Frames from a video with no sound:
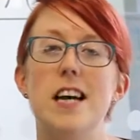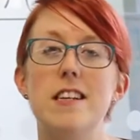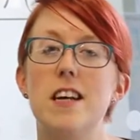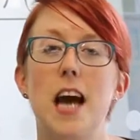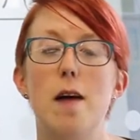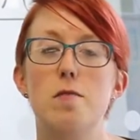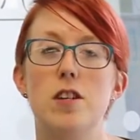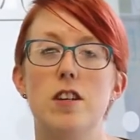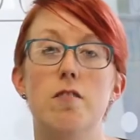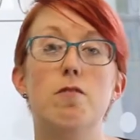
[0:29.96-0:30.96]
data
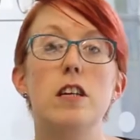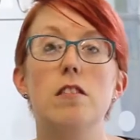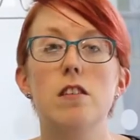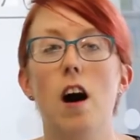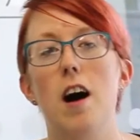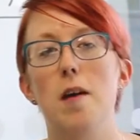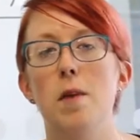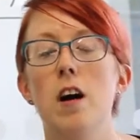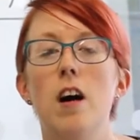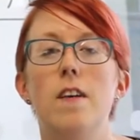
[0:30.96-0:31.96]
captured in real
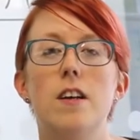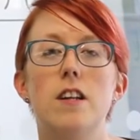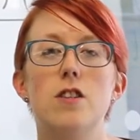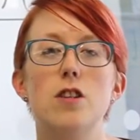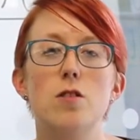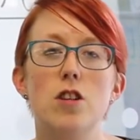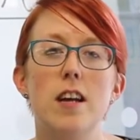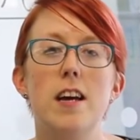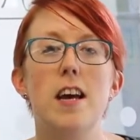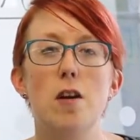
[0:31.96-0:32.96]
time that is
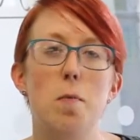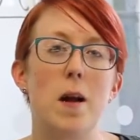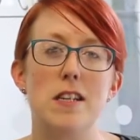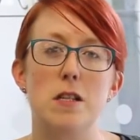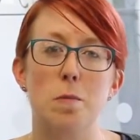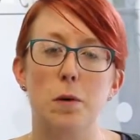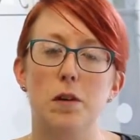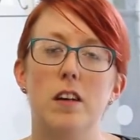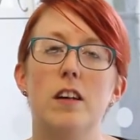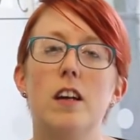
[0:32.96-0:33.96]
usually
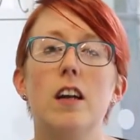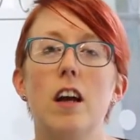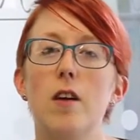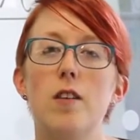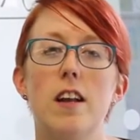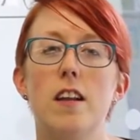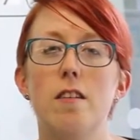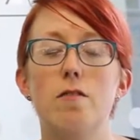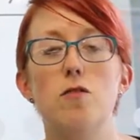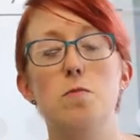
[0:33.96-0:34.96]
irreplaceable and can include
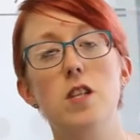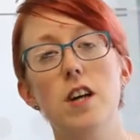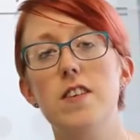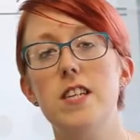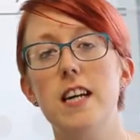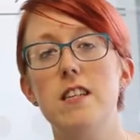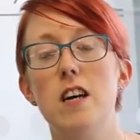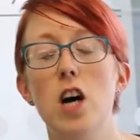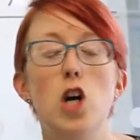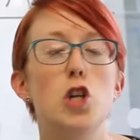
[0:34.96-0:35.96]
anything from survey
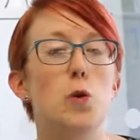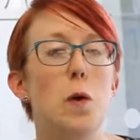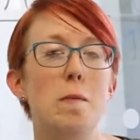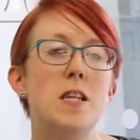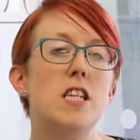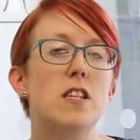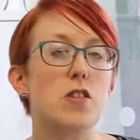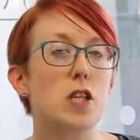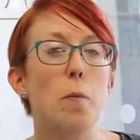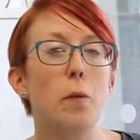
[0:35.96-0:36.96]
data to images of
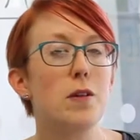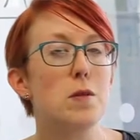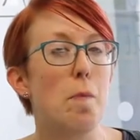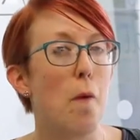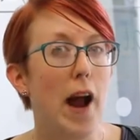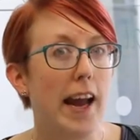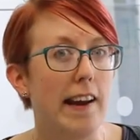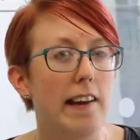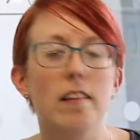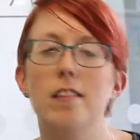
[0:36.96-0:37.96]
someone's
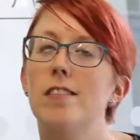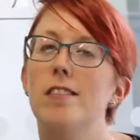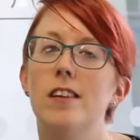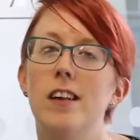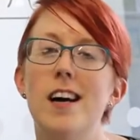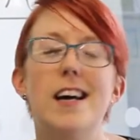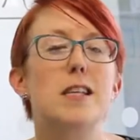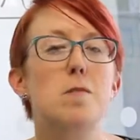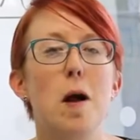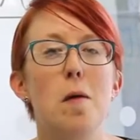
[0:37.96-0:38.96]
brain.
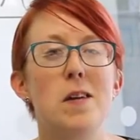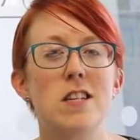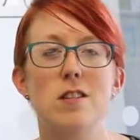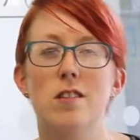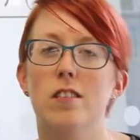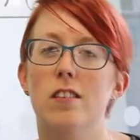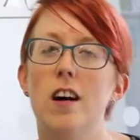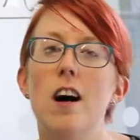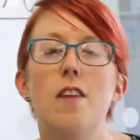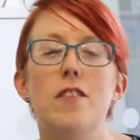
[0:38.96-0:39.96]
Experimental.
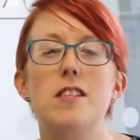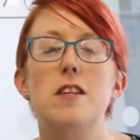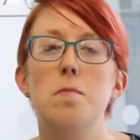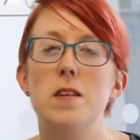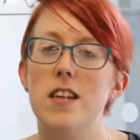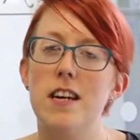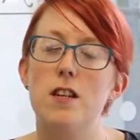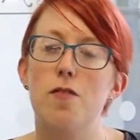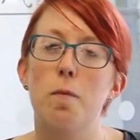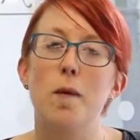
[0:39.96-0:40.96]
This can be
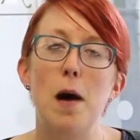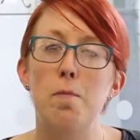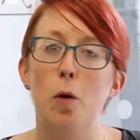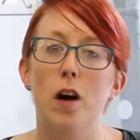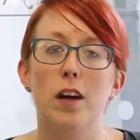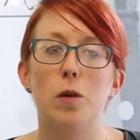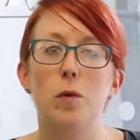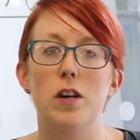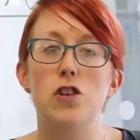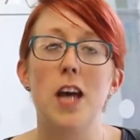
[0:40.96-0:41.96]
data from lab work,
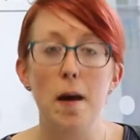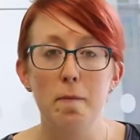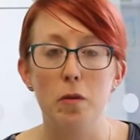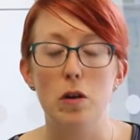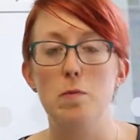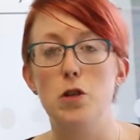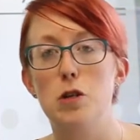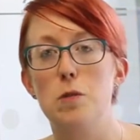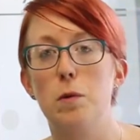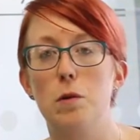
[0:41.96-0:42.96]
which can be
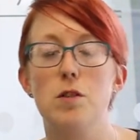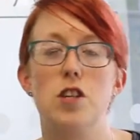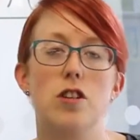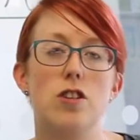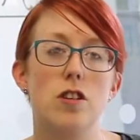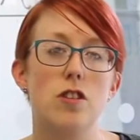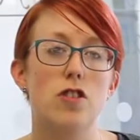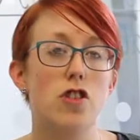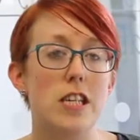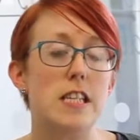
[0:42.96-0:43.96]
reproducible, such
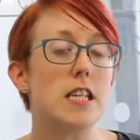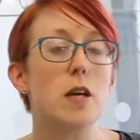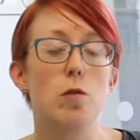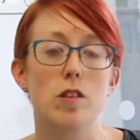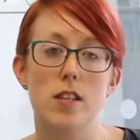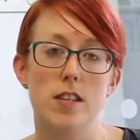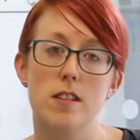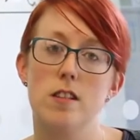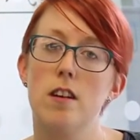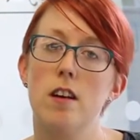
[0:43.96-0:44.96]
as gene
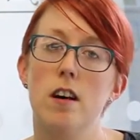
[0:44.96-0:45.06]
sequences.